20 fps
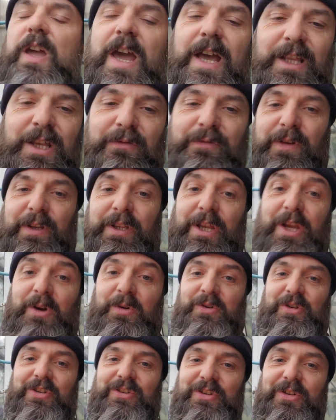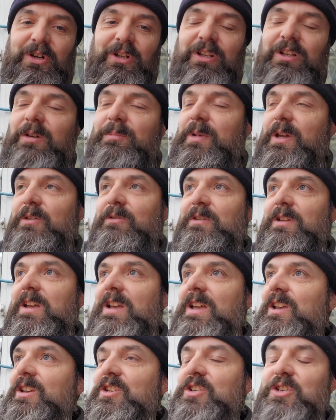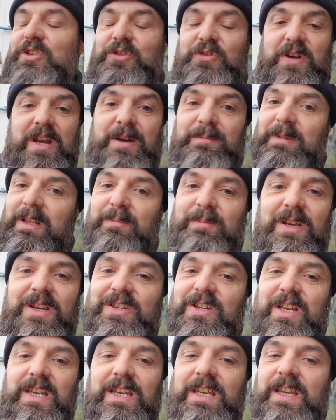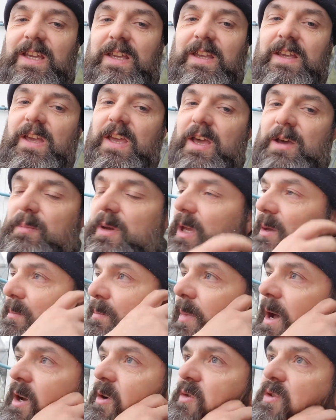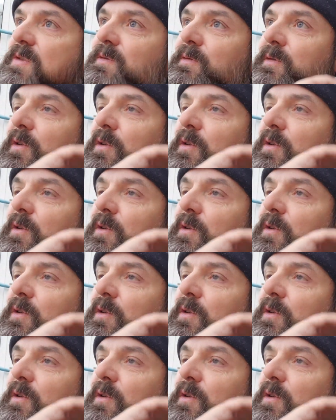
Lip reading: any videos at all. I've been extremely busy, being backwards and